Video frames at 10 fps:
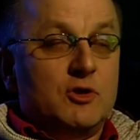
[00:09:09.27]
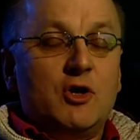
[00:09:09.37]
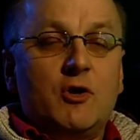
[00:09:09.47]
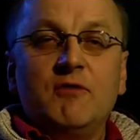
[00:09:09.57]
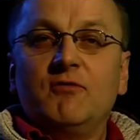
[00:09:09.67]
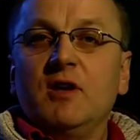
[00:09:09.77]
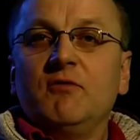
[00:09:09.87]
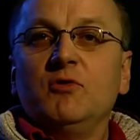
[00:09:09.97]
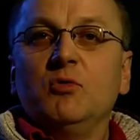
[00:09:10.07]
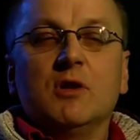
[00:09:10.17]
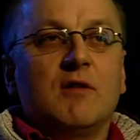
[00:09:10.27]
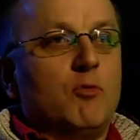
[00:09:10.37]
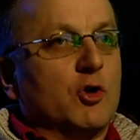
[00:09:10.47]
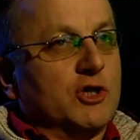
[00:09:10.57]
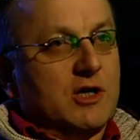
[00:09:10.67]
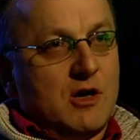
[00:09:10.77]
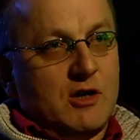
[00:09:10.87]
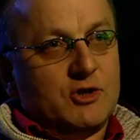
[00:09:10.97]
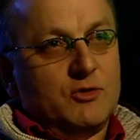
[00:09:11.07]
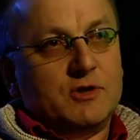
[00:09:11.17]
If you love watching
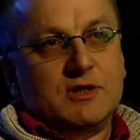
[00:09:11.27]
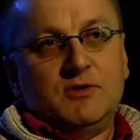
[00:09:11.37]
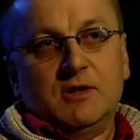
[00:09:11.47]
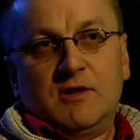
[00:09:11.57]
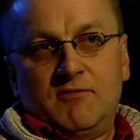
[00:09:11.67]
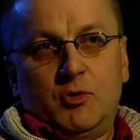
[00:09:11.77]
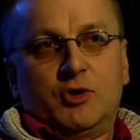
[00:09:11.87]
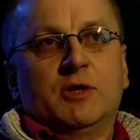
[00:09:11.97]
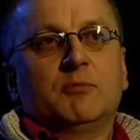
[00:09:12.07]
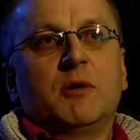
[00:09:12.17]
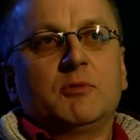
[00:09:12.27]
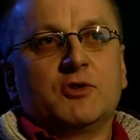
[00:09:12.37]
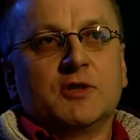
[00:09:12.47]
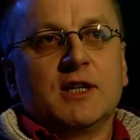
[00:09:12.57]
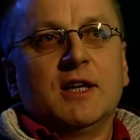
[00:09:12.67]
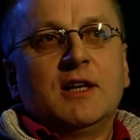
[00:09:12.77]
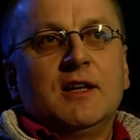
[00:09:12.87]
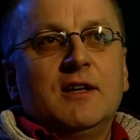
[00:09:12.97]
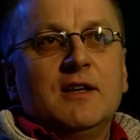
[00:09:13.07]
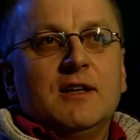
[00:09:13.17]
cartoons, if you love watching puppetry,
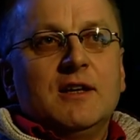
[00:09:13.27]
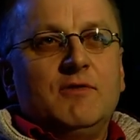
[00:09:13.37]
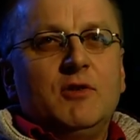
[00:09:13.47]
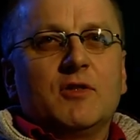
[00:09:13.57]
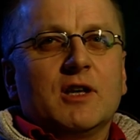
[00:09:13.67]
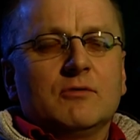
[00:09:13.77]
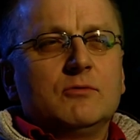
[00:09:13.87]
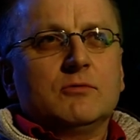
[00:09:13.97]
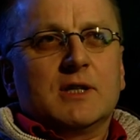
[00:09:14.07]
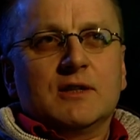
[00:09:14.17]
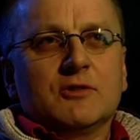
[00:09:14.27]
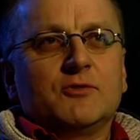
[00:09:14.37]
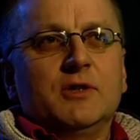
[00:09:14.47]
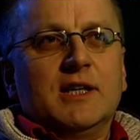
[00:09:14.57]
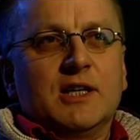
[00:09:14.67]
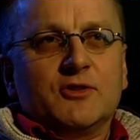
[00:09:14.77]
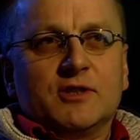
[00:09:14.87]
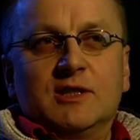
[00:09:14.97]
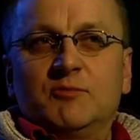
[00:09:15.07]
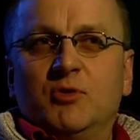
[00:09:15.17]
if you think, "Oh, well, that looks really
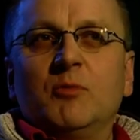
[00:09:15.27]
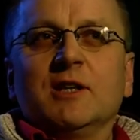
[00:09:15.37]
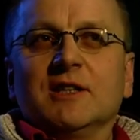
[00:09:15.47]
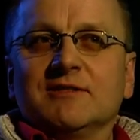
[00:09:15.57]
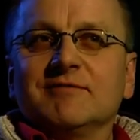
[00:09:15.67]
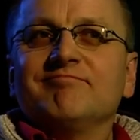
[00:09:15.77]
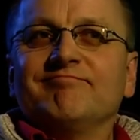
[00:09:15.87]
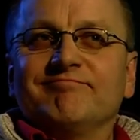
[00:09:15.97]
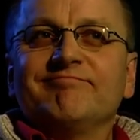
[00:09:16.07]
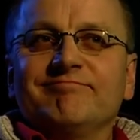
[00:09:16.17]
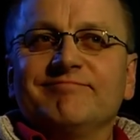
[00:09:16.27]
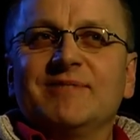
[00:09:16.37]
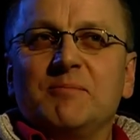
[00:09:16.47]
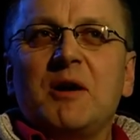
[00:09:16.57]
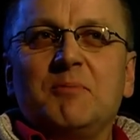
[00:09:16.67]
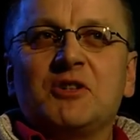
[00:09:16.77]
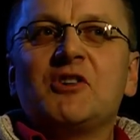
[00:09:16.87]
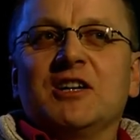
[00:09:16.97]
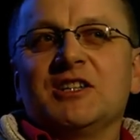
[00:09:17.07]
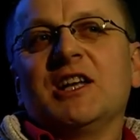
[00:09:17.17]
interesting," it might be
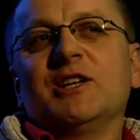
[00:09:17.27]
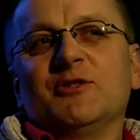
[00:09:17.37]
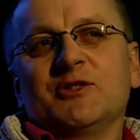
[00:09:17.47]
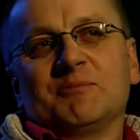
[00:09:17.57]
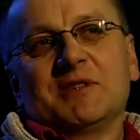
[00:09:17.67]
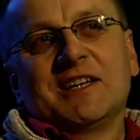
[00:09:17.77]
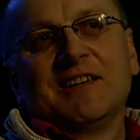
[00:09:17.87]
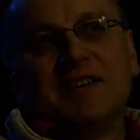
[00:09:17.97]
trying to tell you something.